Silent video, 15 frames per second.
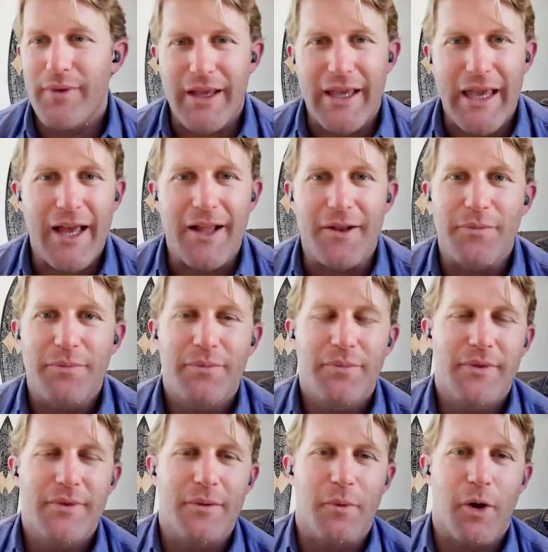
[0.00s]
again,
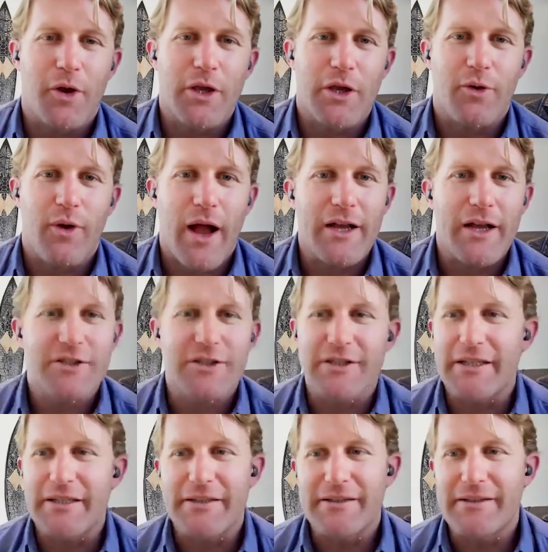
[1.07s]
the market crashed,
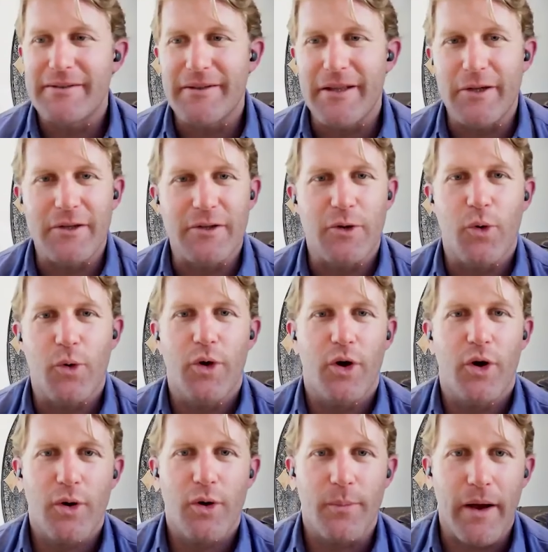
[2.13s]
and then no one
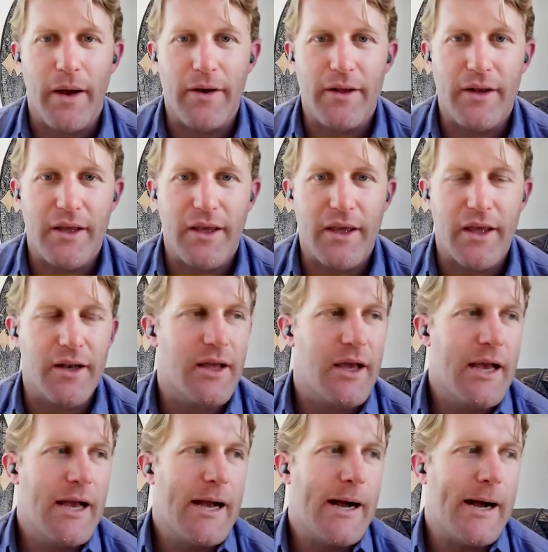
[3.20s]
heard about it again.
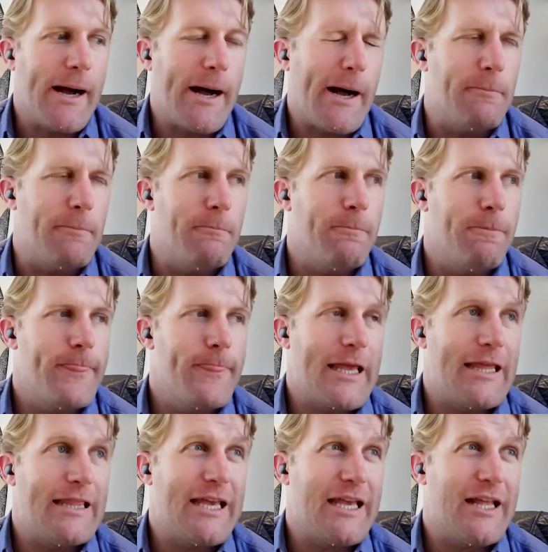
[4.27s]
And
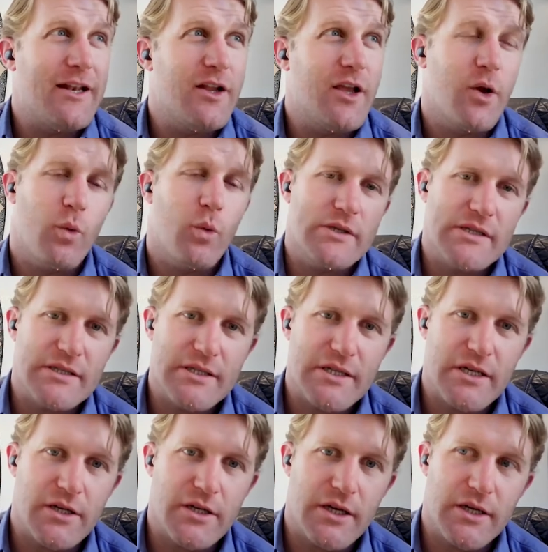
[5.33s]
then it
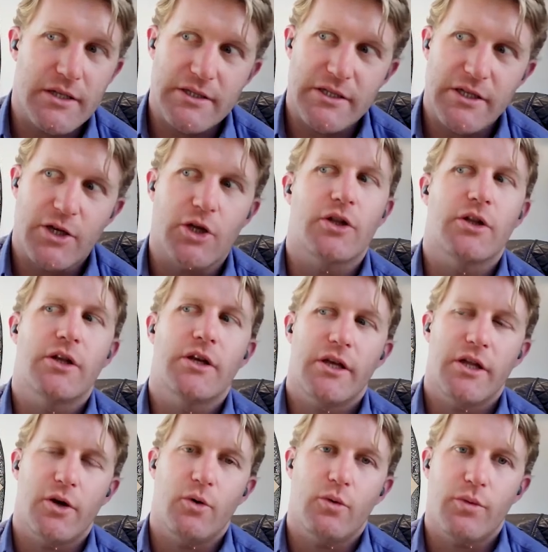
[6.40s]
wasn't until
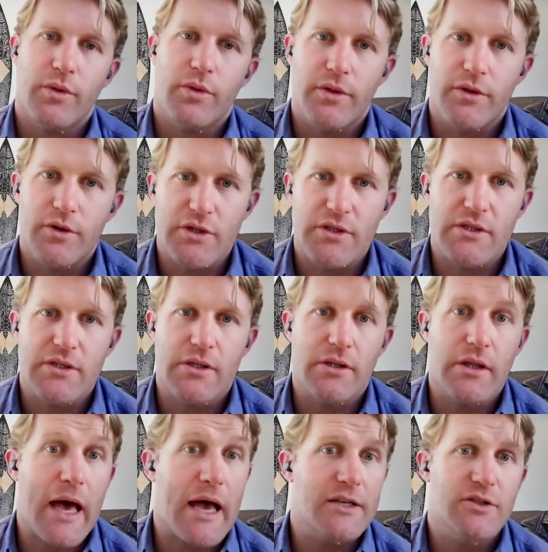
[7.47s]
just
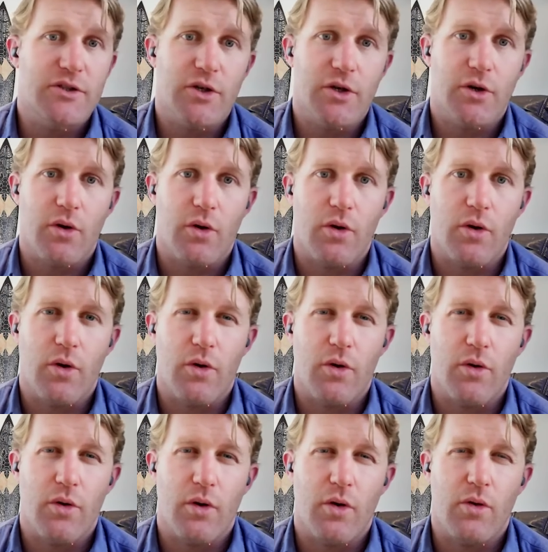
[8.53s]
last year
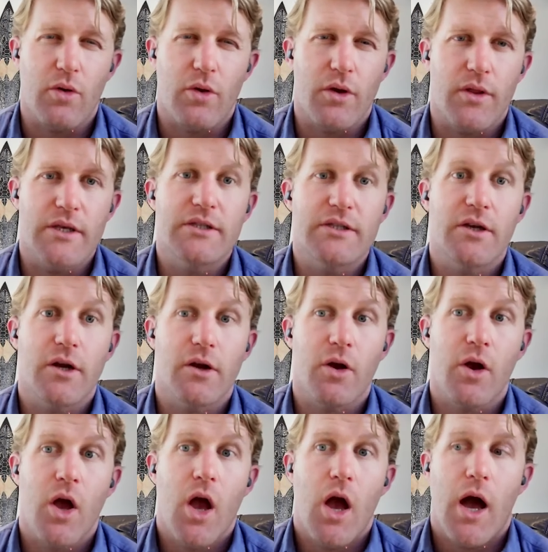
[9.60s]
or earlier this year,